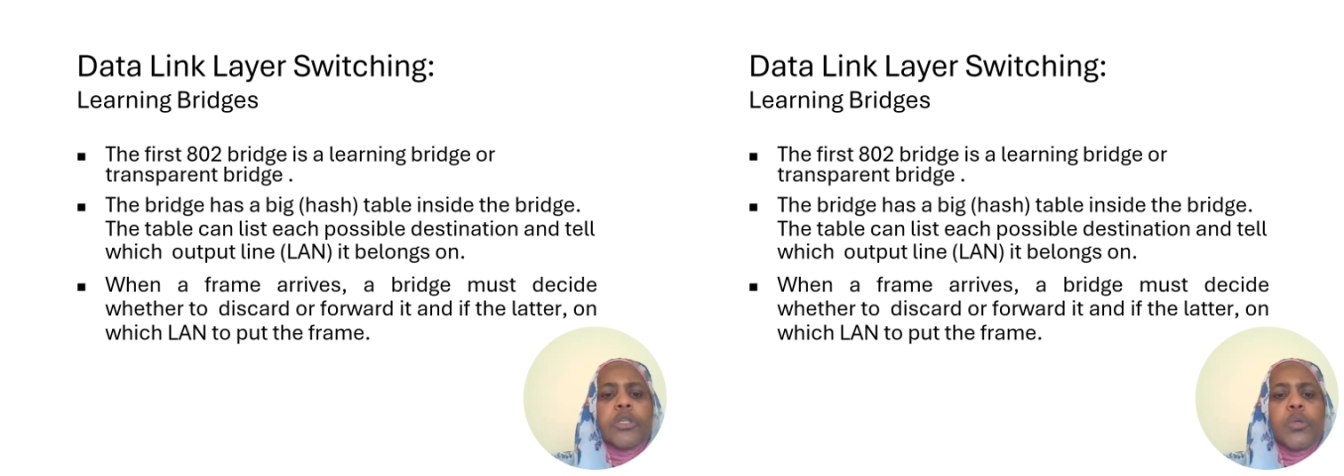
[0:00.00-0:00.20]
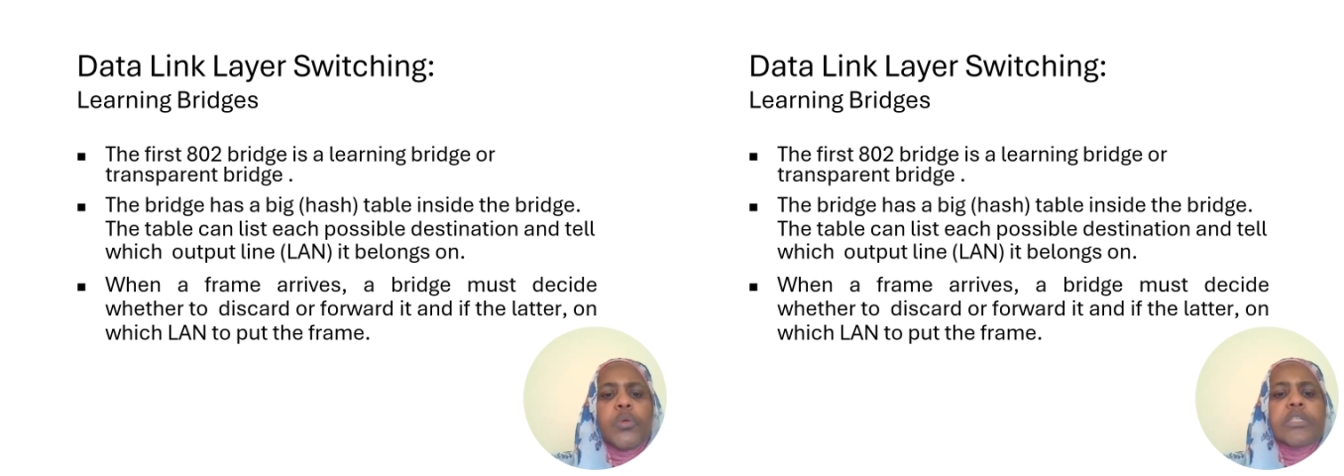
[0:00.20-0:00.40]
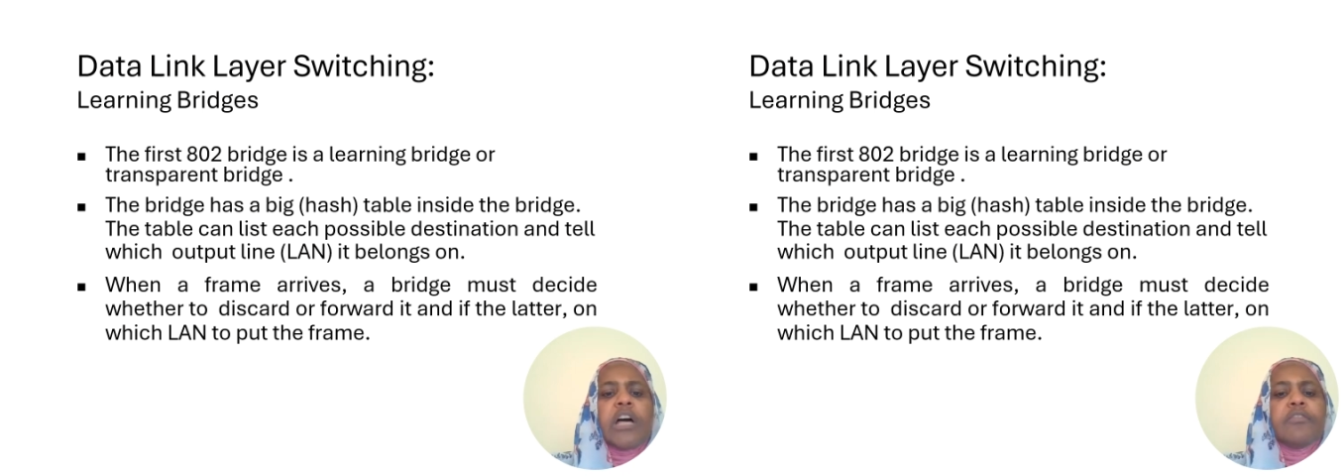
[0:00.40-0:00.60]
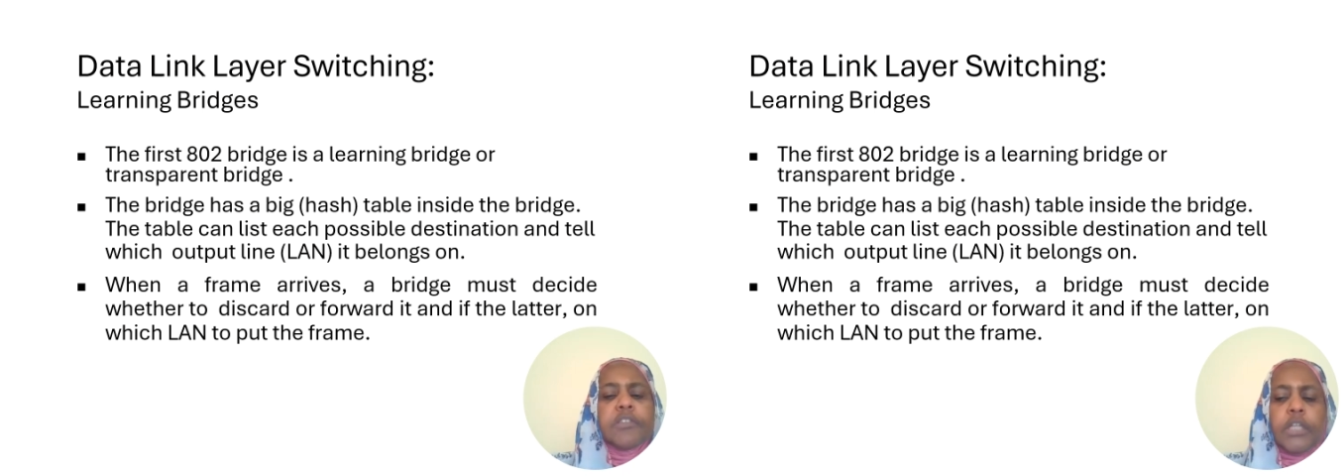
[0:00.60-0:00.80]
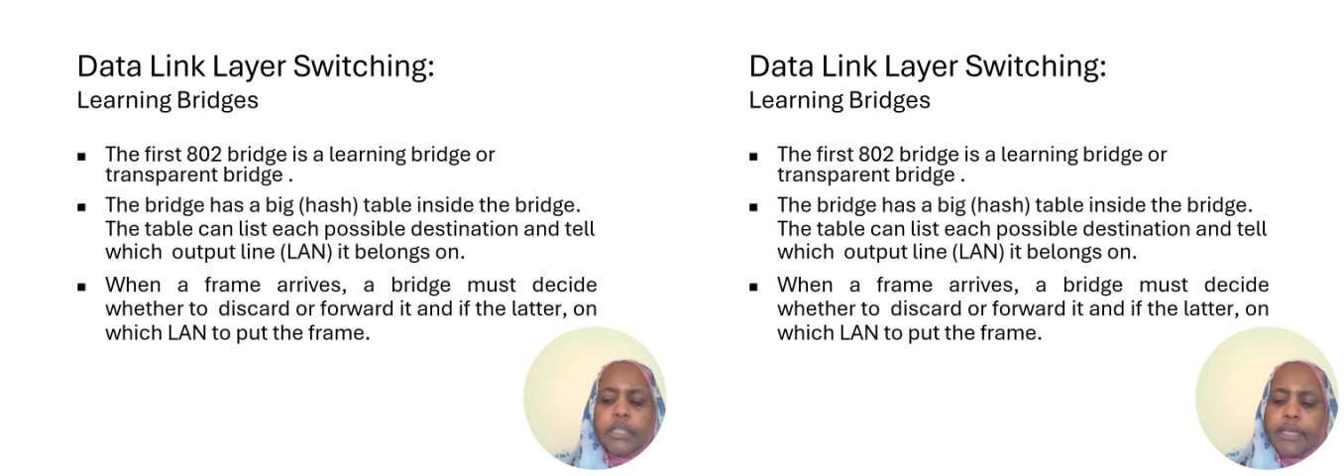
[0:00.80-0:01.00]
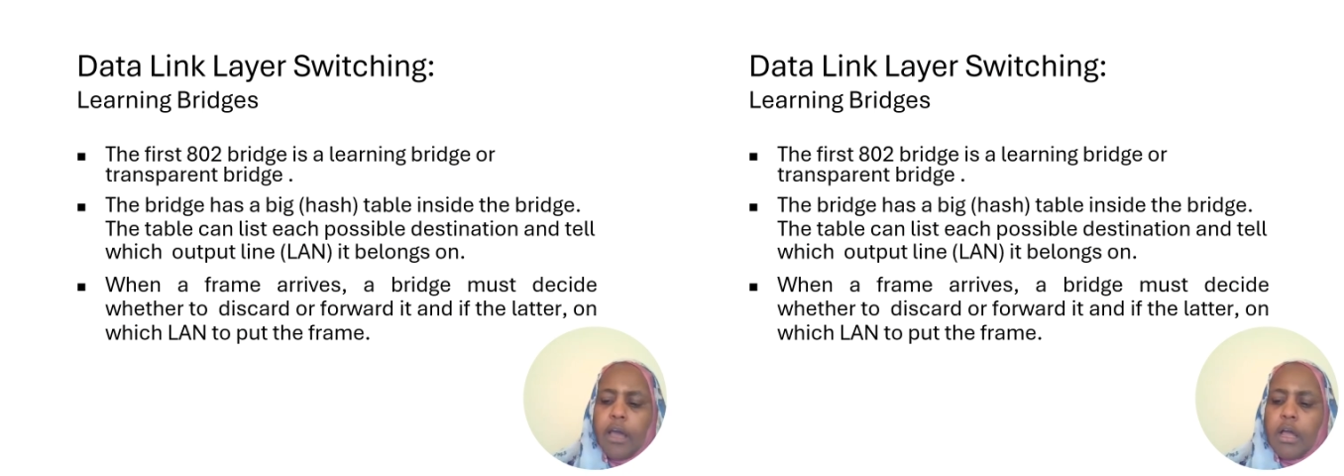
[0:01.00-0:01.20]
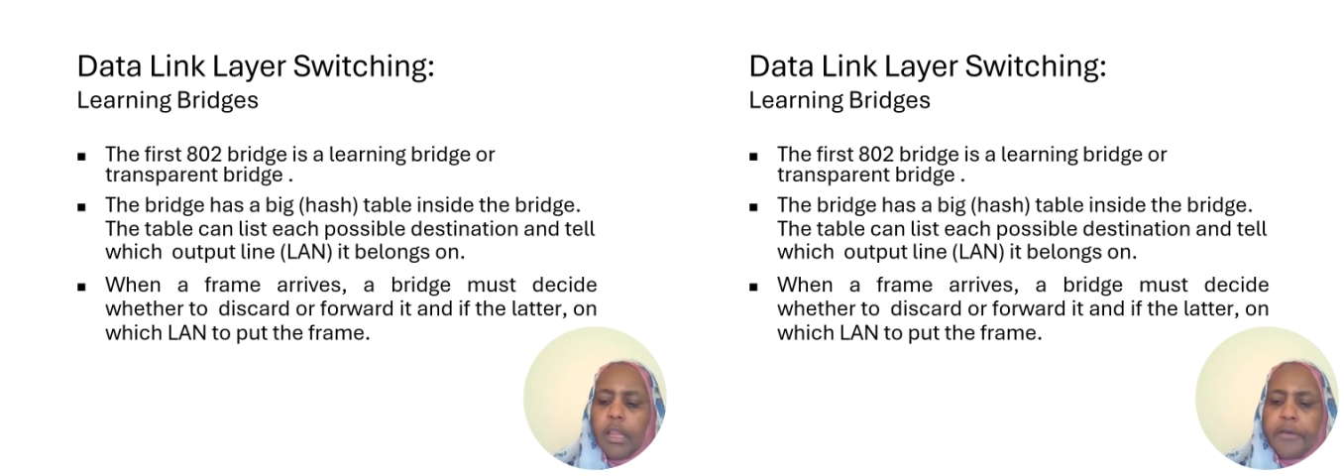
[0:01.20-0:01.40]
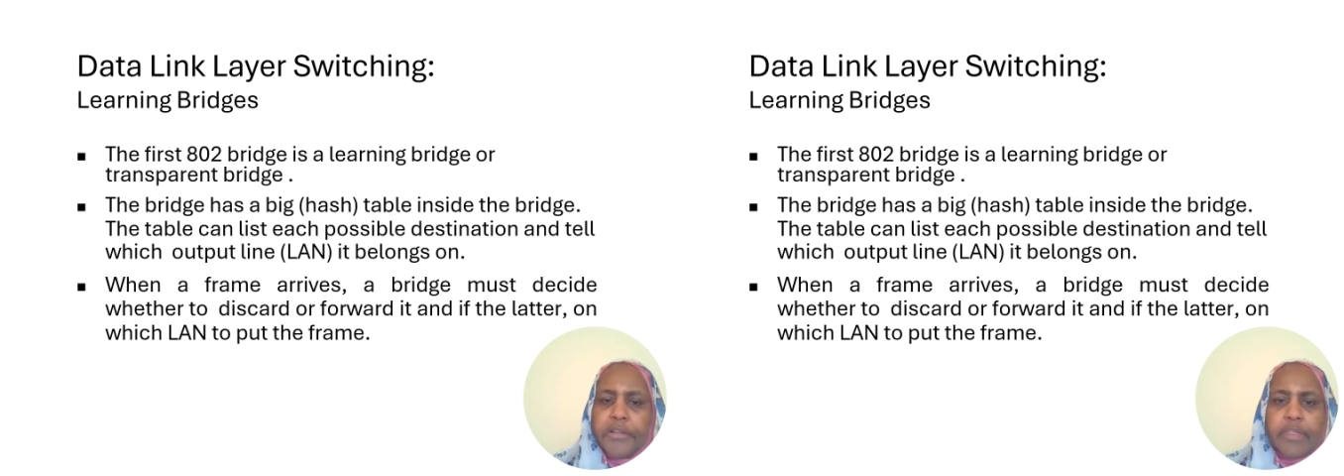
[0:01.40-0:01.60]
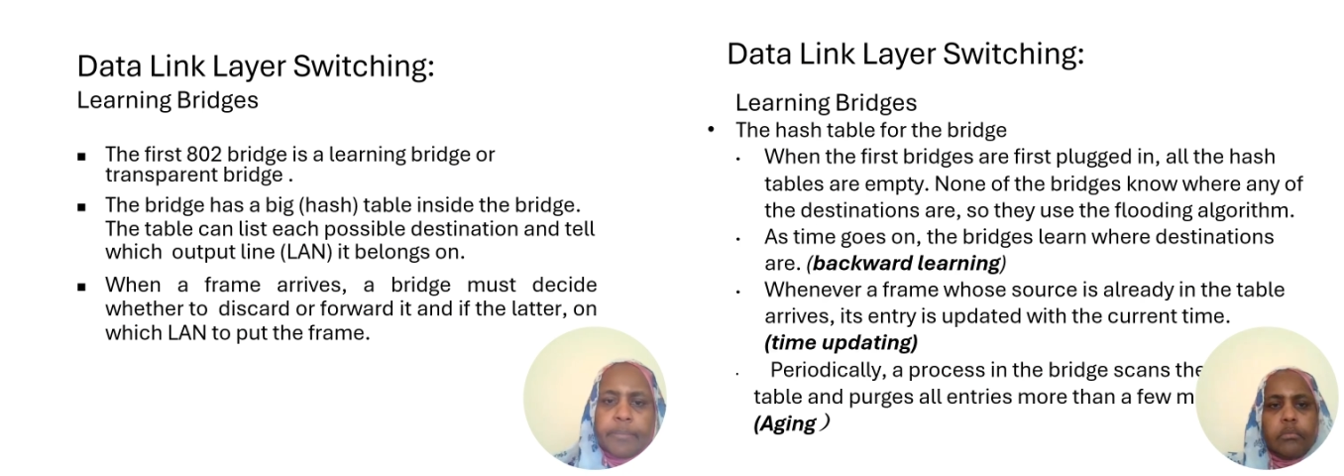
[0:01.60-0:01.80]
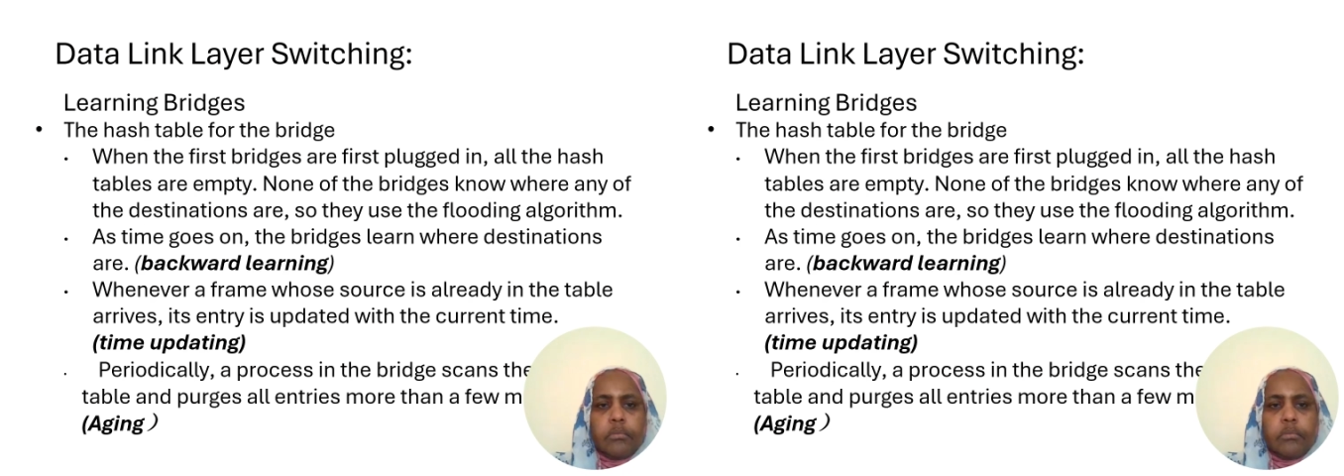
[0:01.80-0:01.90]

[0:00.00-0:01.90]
use a flooding algorithm.